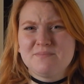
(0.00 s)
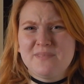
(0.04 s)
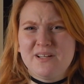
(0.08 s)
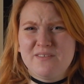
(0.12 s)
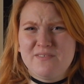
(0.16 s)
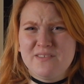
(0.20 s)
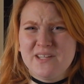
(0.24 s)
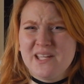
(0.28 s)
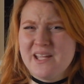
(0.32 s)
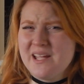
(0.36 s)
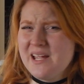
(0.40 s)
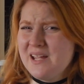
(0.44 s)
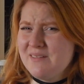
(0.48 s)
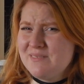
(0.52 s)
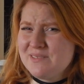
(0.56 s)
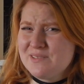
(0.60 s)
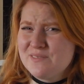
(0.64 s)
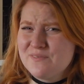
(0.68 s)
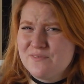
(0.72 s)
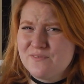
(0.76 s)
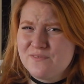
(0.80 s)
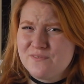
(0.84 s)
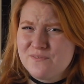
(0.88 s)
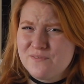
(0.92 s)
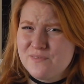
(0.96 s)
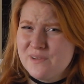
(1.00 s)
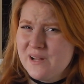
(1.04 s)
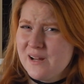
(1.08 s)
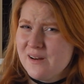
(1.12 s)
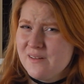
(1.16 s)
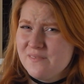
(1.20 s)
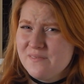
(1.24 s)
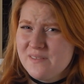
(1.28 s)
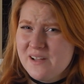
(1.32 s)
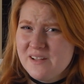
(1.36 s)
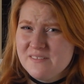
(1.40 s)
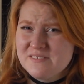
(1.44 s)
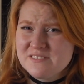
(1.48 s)
I think I gave it 3 out
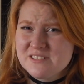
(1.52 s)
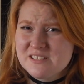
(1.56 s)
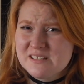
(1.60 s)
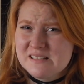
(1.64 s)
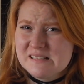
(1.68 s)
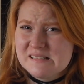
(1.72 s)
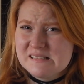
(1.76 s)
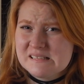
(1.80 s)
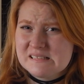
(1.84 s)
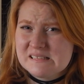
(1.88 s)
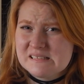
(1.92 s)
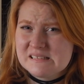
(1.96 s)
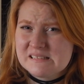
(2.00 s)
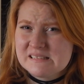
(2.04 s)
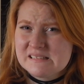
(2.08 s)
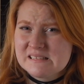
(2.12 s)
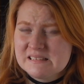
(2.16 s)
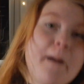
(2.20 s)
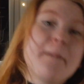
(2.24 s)
of 5 stars.